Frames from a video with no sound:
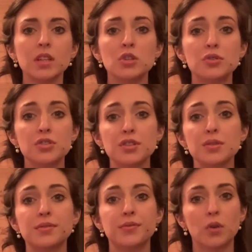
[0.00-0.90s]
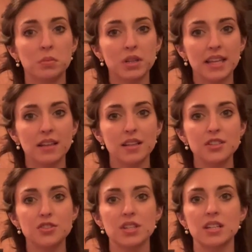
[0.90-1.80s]
You should use formal
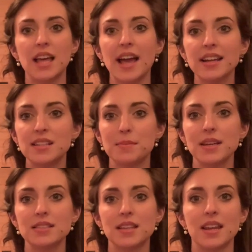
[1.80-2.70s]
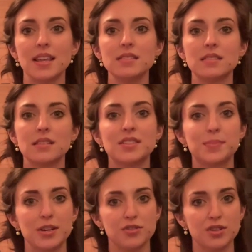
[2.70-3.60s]
English in academic settings,
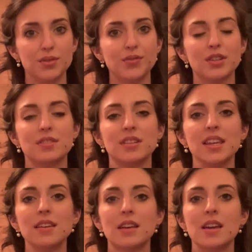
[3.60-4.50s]
especially university,